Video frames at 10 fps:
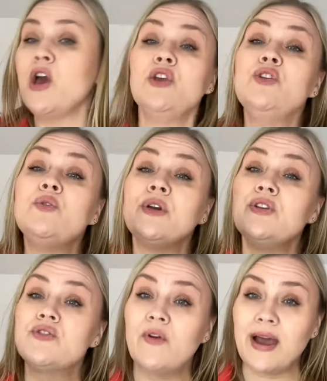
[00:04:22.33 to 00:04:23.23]
You can
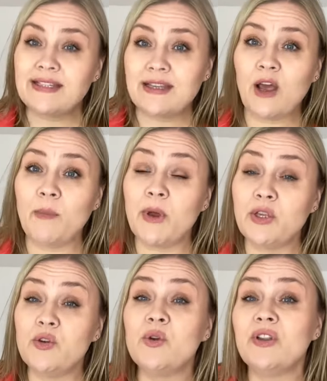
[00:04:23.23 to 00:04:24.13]
dress it up,
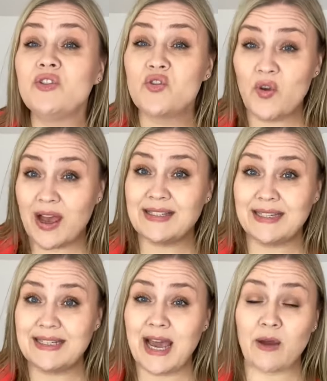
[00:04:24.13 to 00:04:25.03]
you can dress it
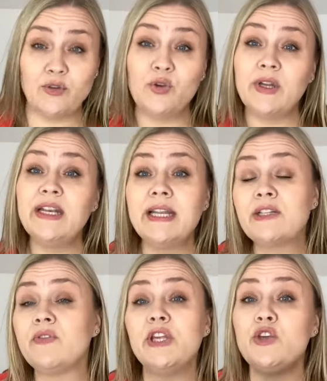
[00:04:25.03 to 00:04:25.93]
down. You can
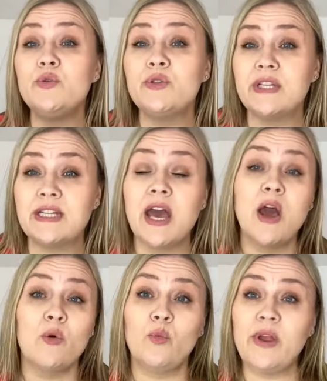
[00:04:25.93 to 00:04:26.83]
literally use it
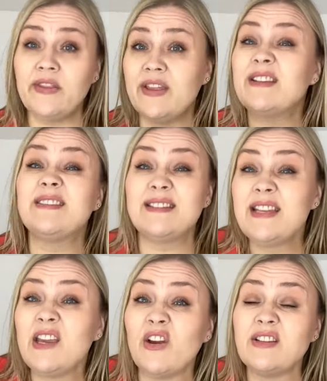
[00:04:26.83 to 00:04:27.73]
with
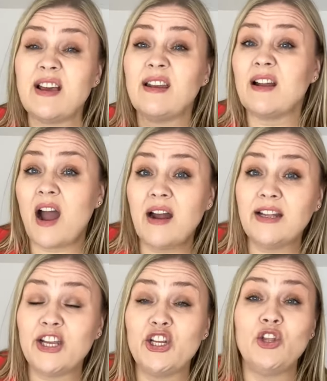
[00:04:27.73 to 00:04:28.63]
sneakers and a
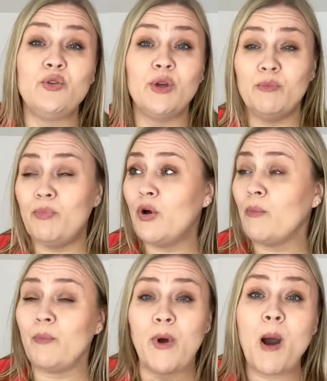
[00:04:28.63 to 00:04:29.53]
cardigan. You can
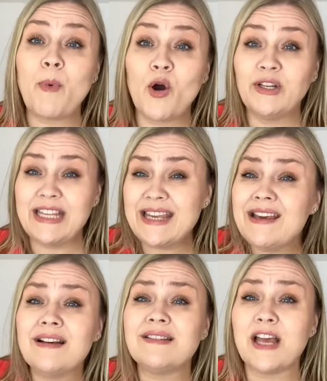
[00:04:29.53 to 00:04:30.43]
pop on
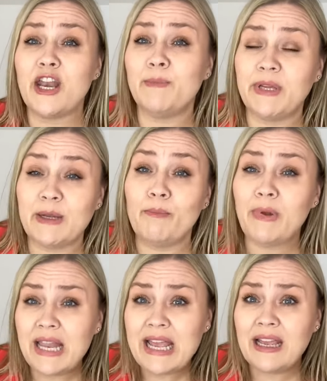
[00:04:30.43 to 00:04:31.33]
heels and a bit of
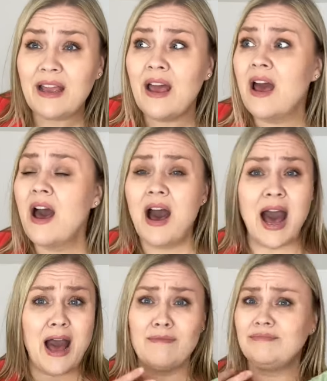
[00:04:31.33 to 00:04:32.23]
bling.
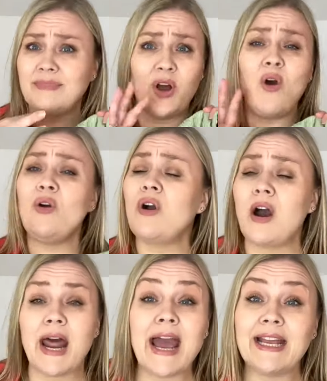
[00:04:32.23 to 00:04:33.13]
Oh
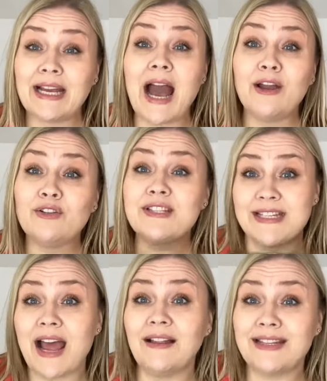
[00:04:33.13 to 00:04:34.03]
God, I could
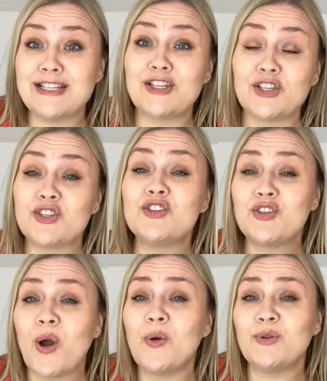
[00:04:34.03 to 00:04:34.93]
style this
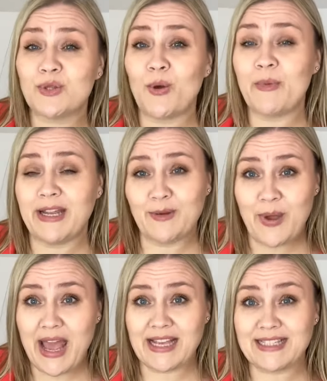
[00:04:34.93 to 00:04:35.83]
so many
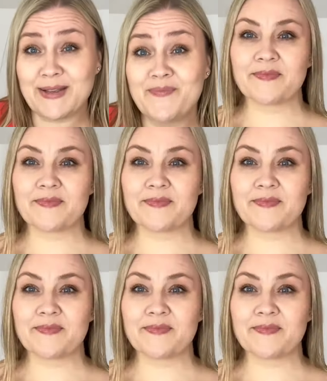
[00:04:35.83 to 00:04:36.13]
ways.